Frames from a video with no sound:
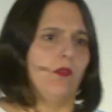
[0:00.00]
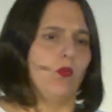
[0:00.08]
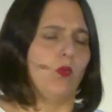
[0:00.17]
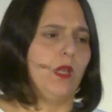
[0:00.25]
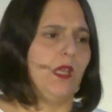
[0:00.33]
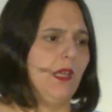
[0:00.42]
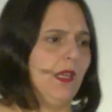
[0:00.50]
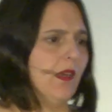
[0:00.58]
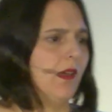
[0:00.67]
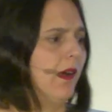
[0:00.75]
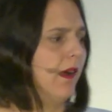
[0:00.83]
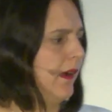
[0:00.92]

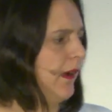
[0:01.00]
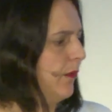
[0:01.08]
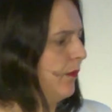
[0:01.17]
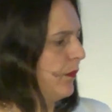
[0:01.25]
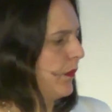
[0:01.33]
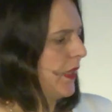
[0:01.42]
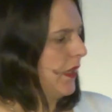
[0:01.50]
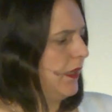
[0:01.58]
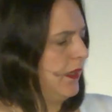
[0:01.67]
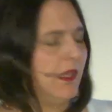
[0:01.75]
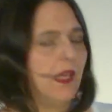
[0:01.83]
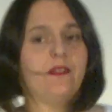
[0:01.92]
We,
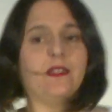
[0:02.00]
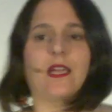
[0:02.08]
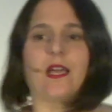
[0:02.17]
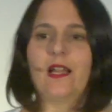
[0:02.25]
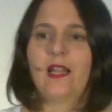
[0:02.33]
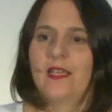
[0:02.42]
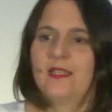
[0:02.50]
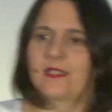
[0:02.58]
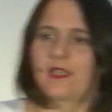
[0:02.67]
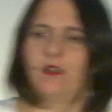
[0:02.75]
in the Andean Cat Alliance,